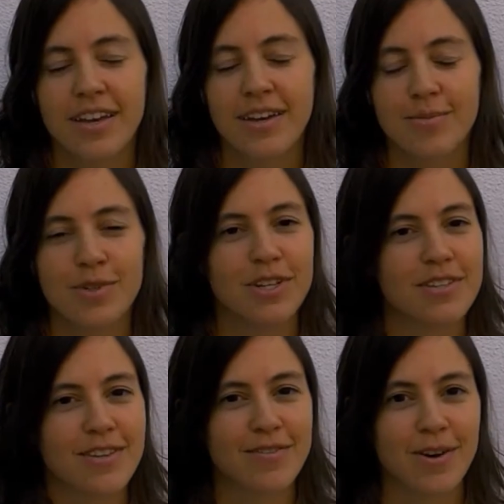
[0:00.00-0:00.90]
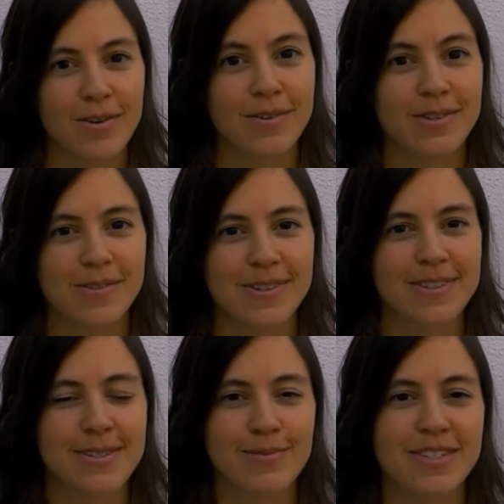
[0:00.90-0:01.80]
and because I've always wanted
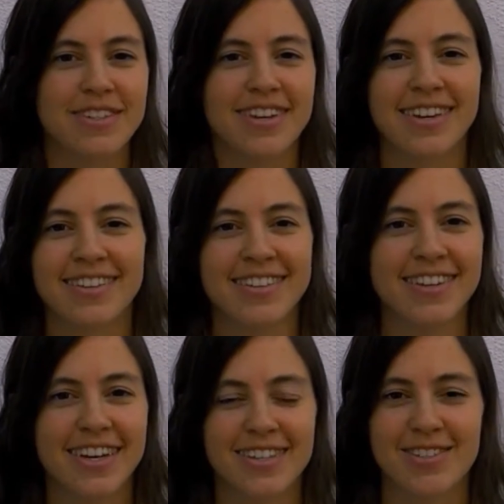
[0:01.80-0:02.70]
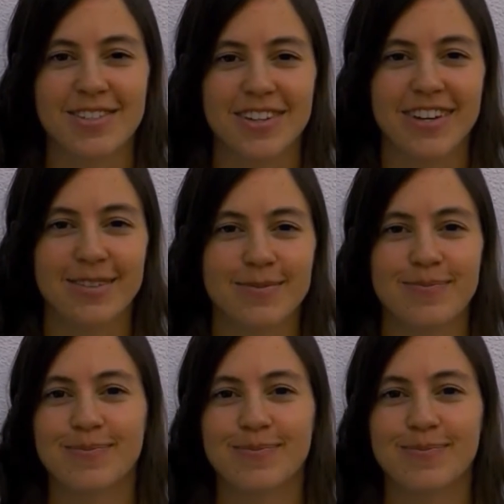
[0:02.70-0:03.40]
to be an analog astronaut.